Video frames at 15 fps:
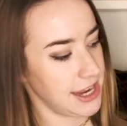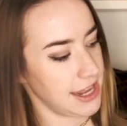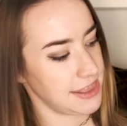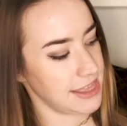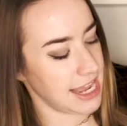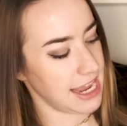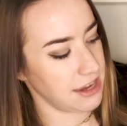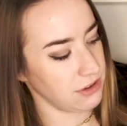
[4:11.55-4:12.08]

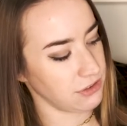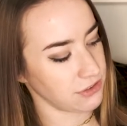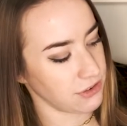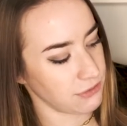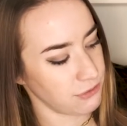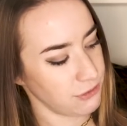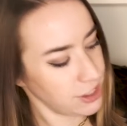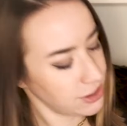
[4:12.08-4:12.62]
The handles are
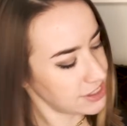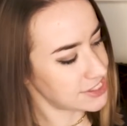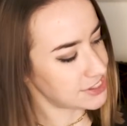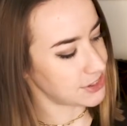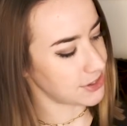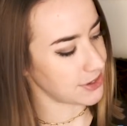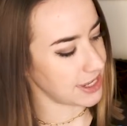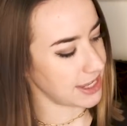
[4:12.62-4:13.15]
really
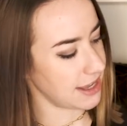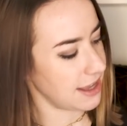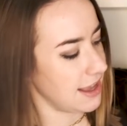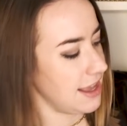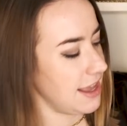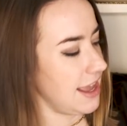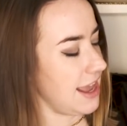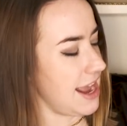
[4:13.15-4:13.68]
sturdy,
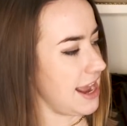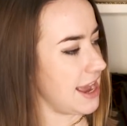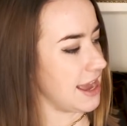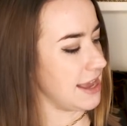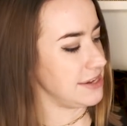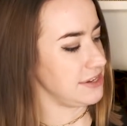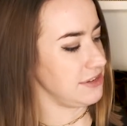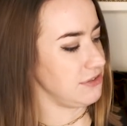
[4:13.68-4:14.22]

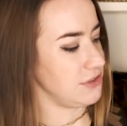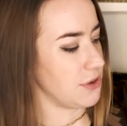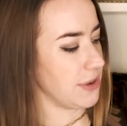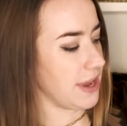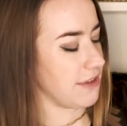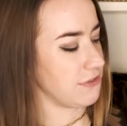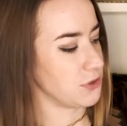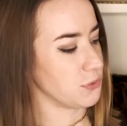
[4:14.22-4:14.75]
and you don't
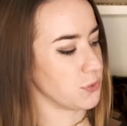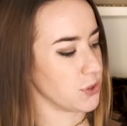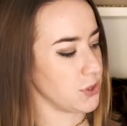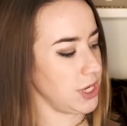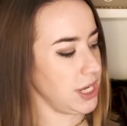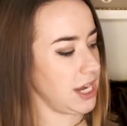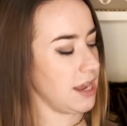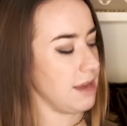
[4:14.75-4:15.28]
have to
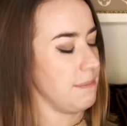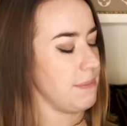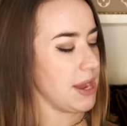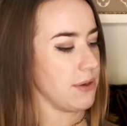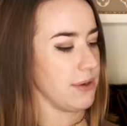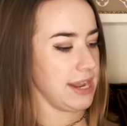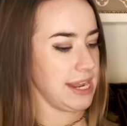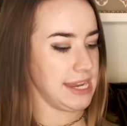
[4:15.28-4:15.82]
worry
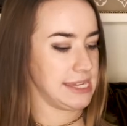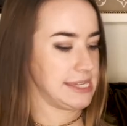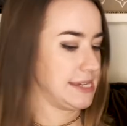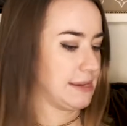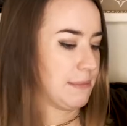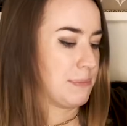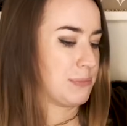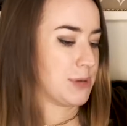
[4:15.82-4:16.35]
about it
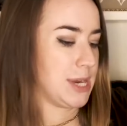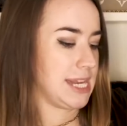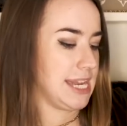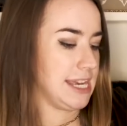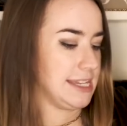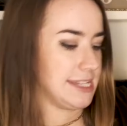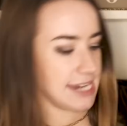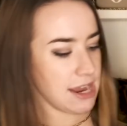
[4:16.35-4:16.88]

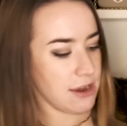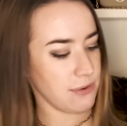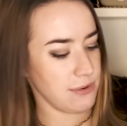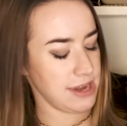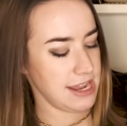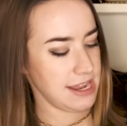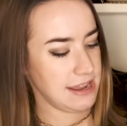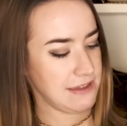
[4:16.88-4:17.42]
breaking down
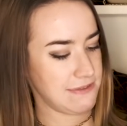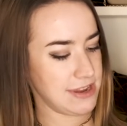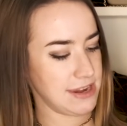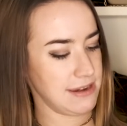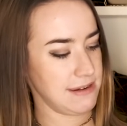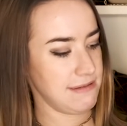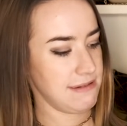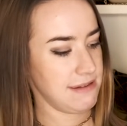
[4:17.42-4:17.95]

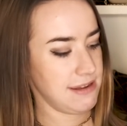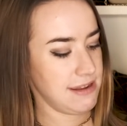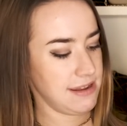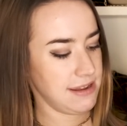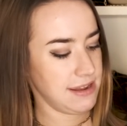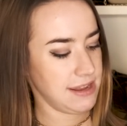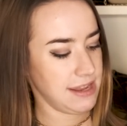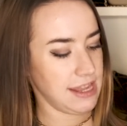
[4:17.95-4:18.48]
even
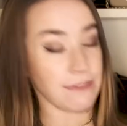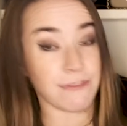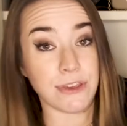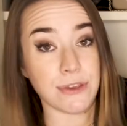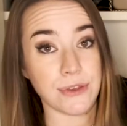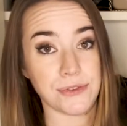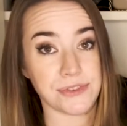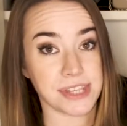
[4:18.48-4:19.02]
if you
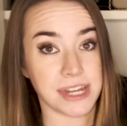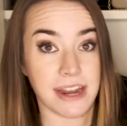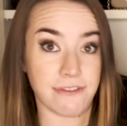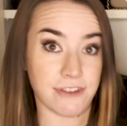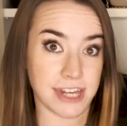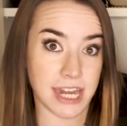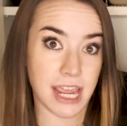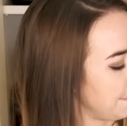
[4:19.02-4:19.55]
use it
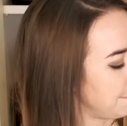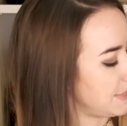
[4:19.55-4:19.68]
every day.